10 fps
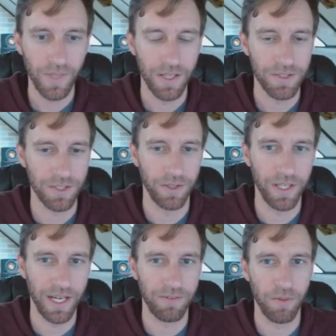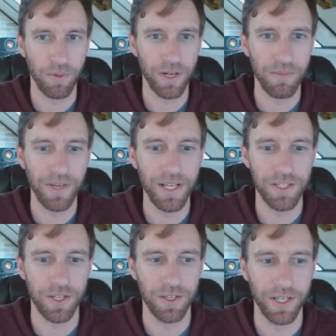So he could have a pretty meaty
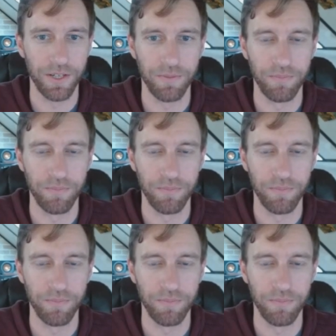turn here.